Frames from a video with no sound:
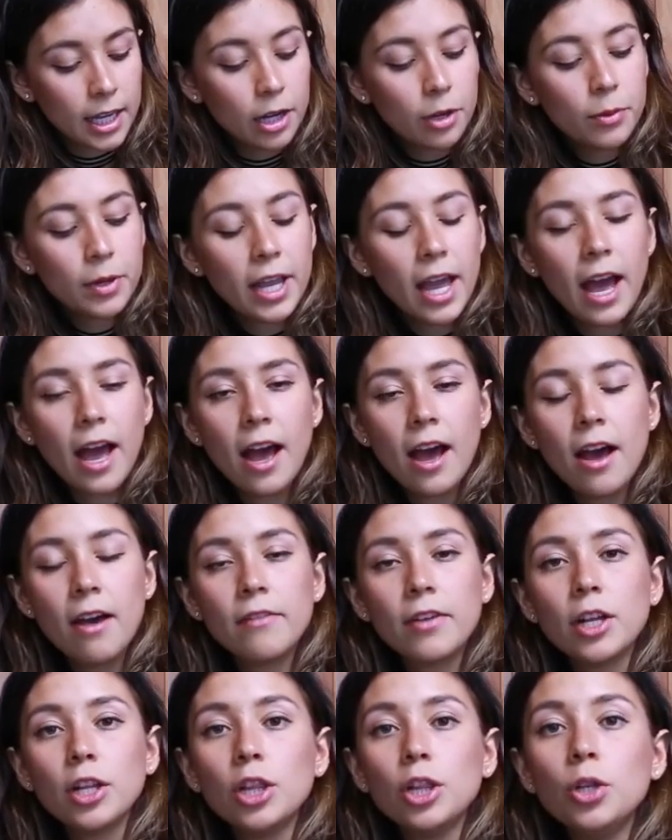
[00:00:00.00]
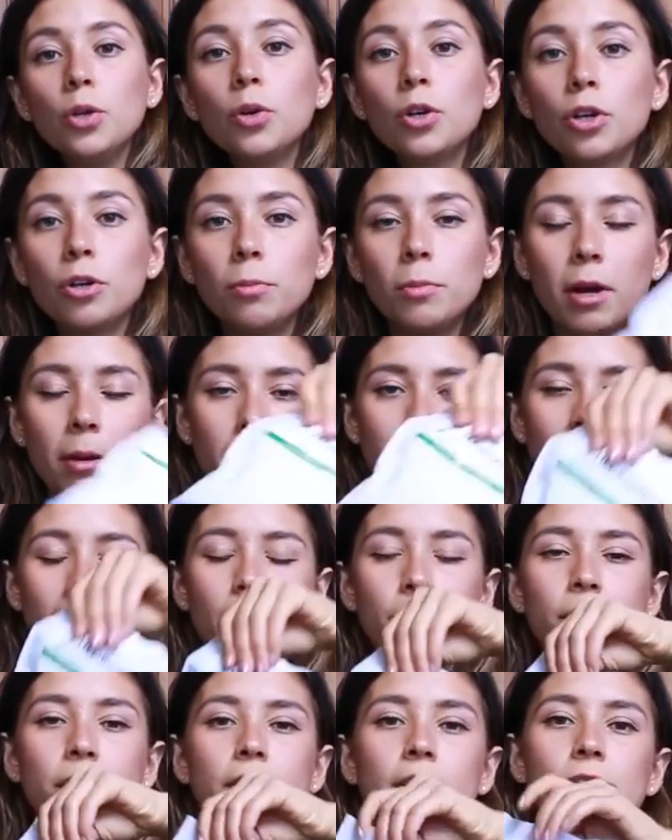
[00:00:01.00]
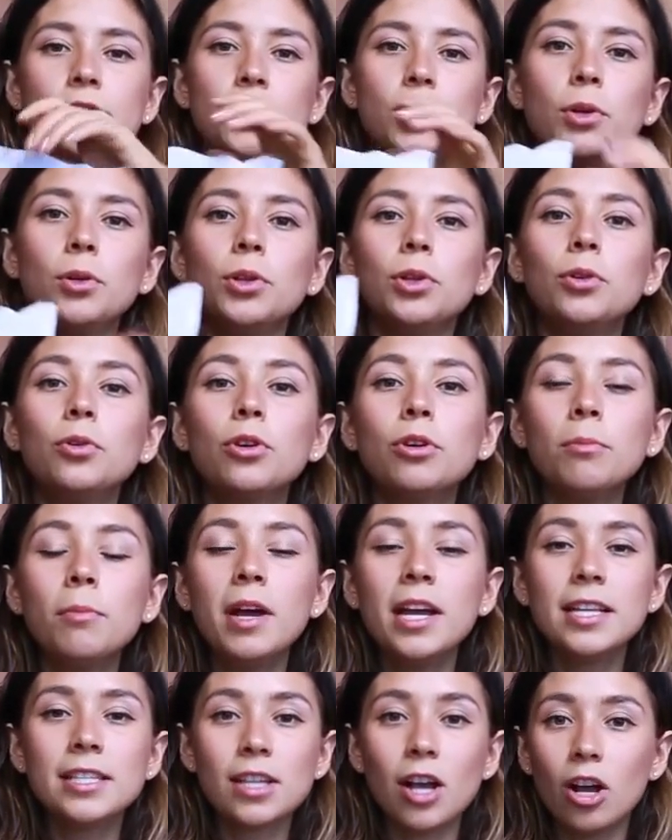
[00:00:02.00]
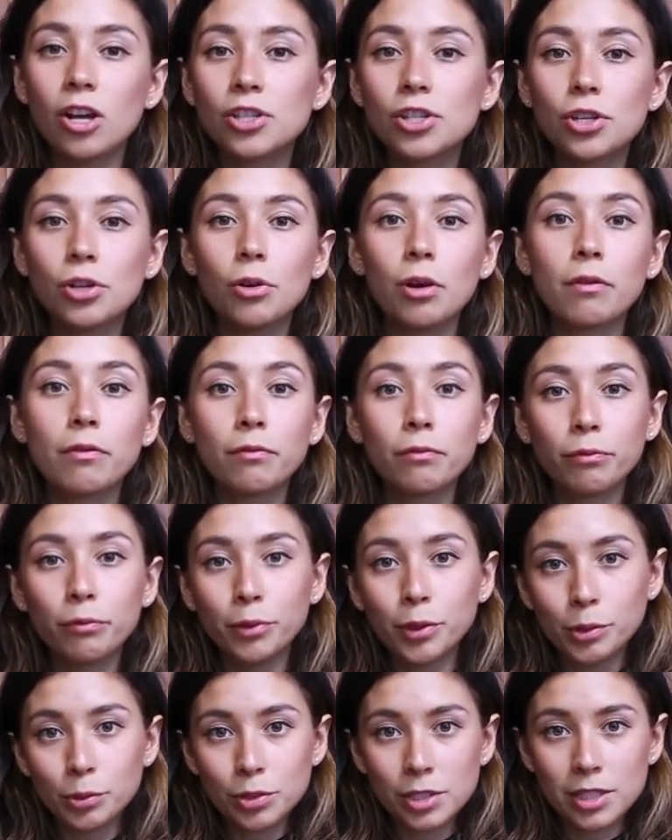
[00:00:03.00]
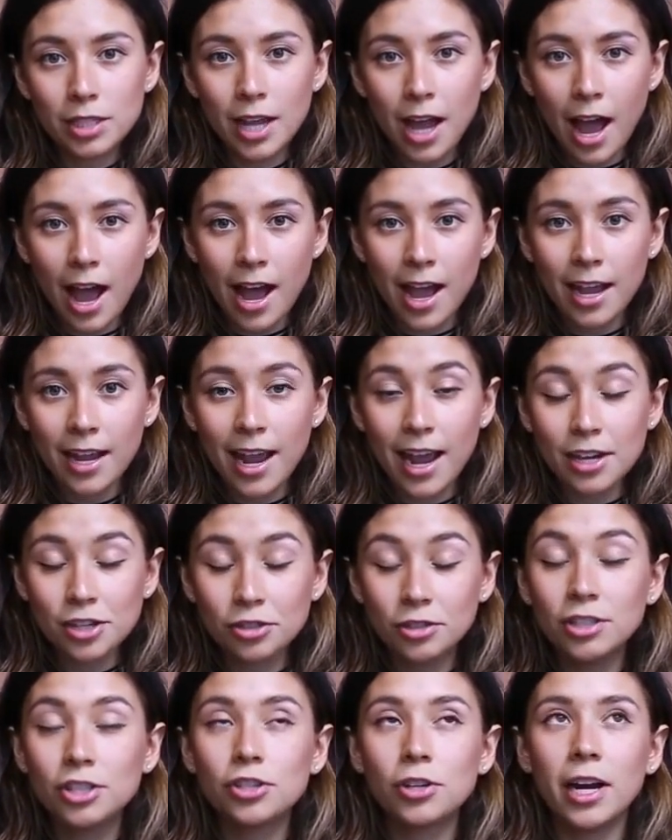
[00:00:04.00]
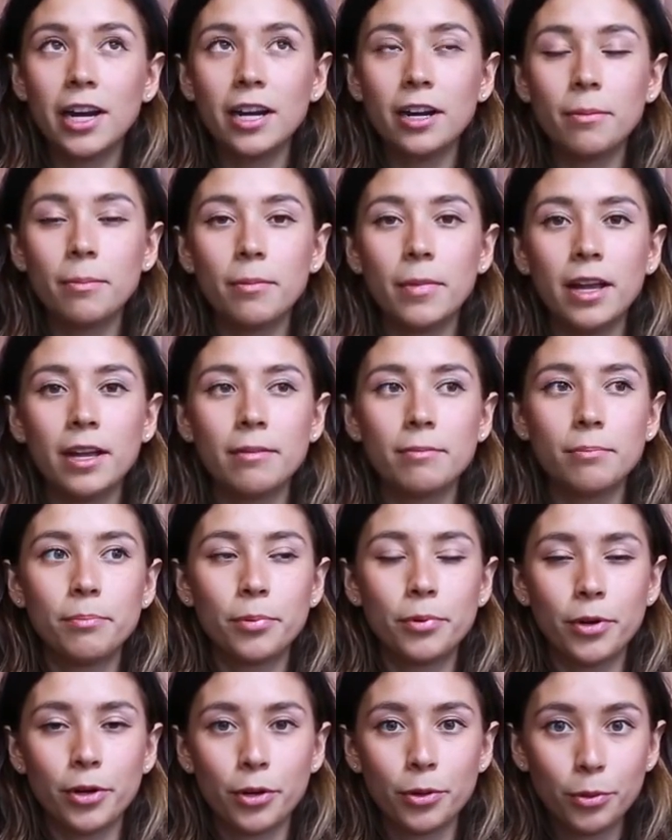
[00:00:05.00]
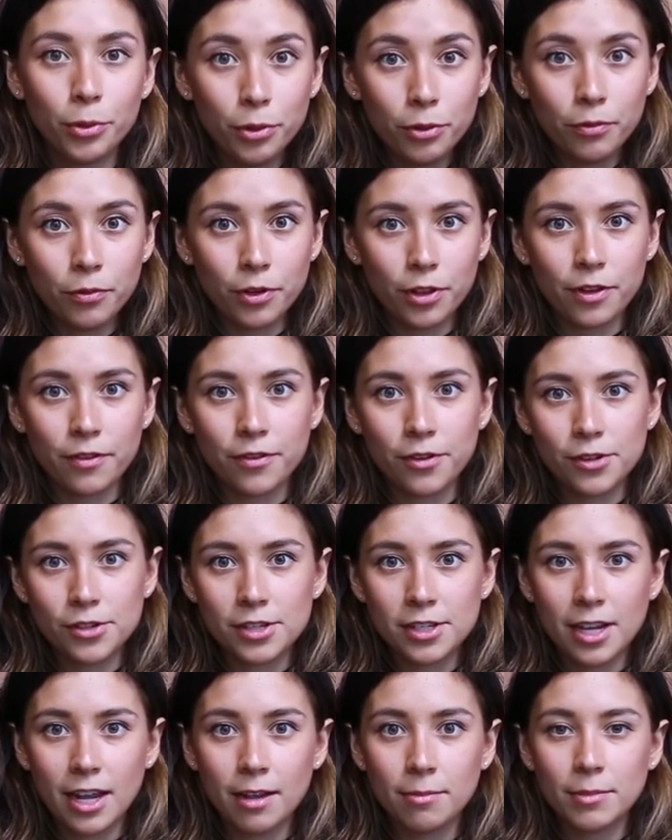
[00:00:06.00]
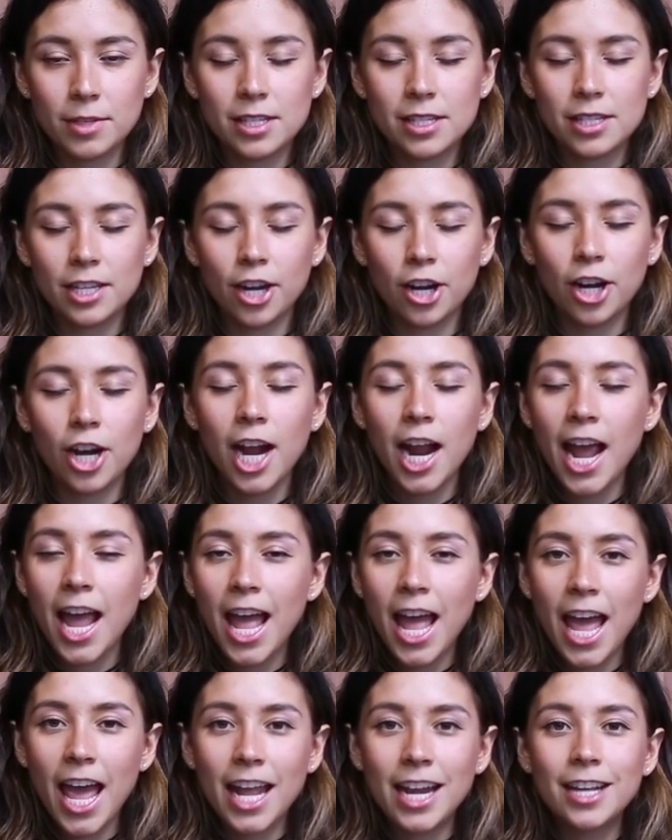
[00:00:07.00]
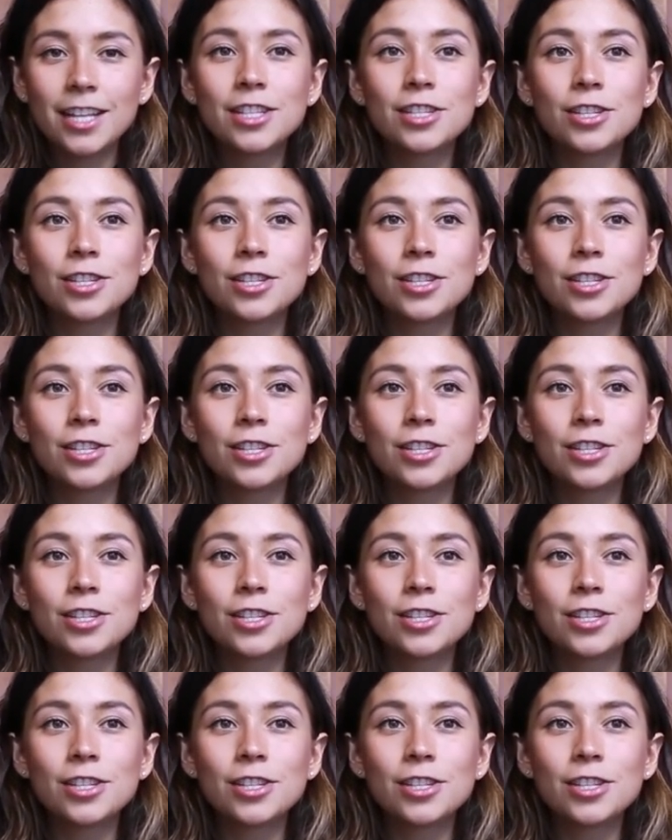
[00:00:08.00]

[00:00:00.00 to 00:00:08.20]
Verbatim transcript: Here we have lucuma powder. So lucuma is also a fruit. I actually tried it in Peru for the first time this year. And